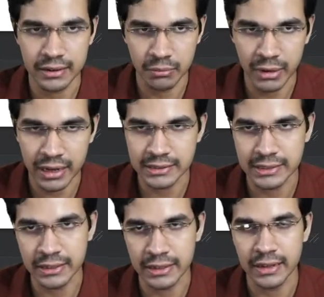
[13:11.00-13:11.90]

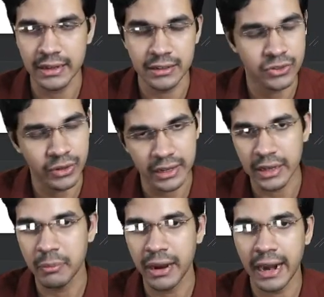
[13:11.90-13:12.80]
margin, sorry,
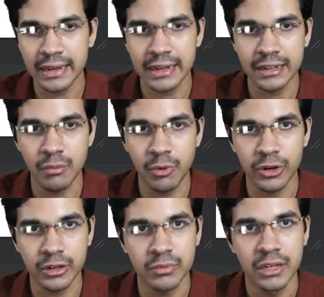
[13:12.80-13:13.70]
a padding in the
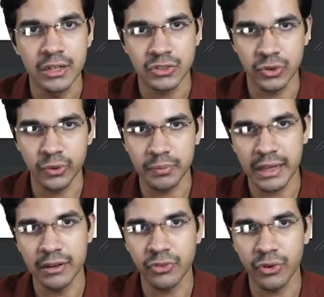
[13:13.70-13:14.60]
bottom. So
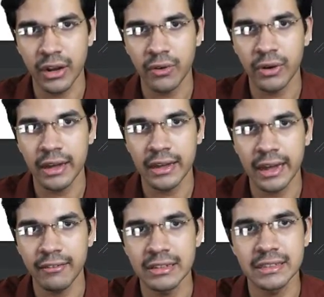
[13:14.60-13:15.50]
for now
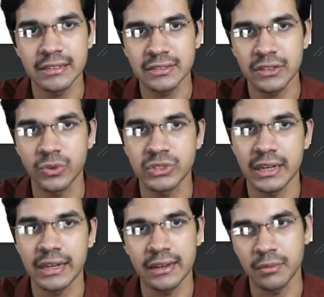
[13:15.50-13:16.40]
I will just use it
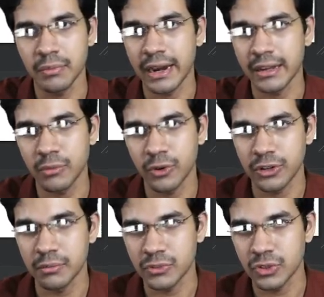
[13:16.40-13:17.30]
here, padding
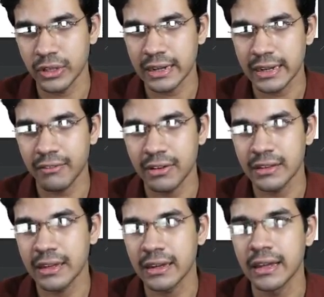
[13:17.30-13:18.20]
bottom, so that
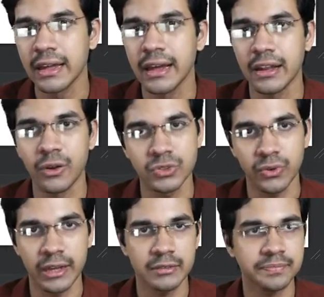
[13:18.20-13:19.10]
everything looks
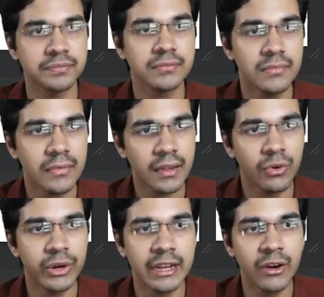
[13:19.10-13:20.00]
fine.
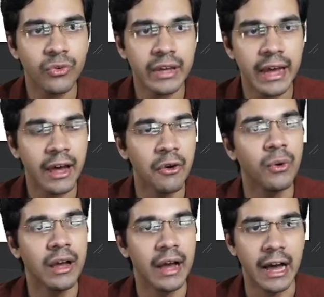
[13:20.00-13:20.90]
Okay, now we
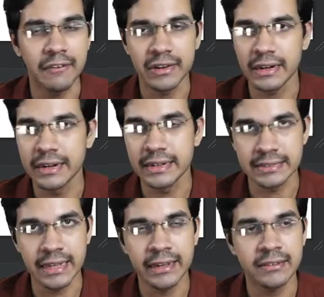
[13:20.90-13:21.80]
have our
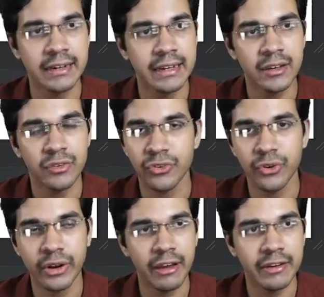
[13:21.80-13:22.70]
design ready
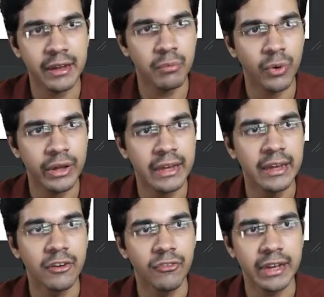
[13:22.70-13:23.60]
for every
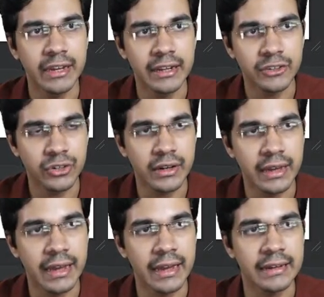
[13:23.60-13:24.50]
employee. We need to
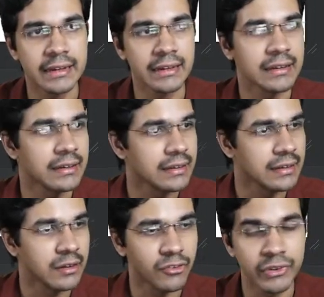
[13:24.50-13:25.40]
create a